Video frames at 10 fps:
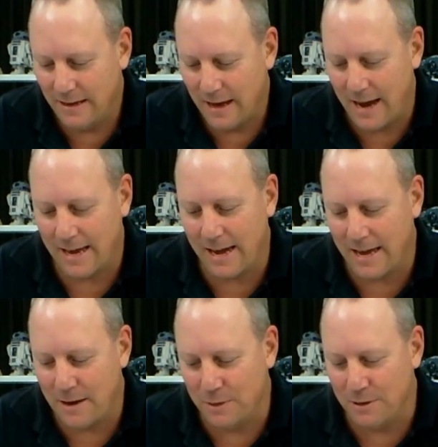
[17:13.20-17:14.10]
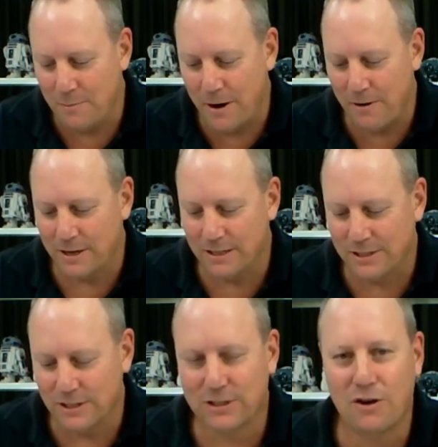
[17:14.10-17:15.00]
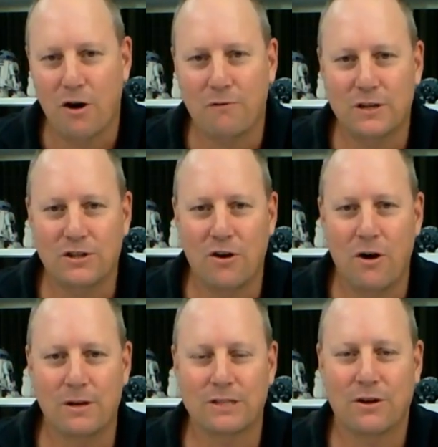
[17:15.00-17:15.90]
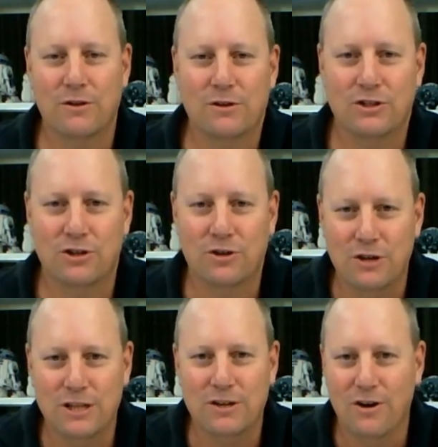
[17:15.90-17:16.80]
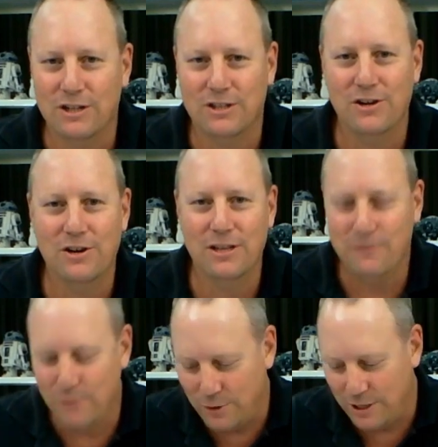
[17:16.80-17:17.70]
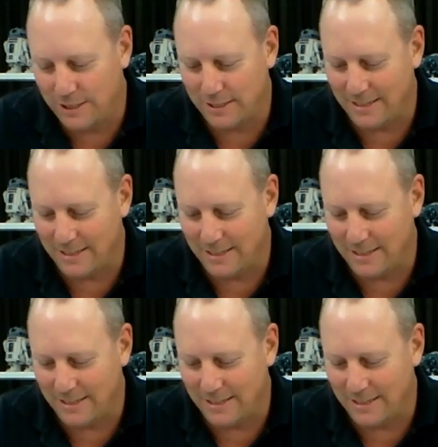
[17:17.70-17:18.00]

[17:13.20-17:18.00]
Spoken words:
8 a.m. in America, so it's coffee time. So I thought I'd tune in nice and early for you.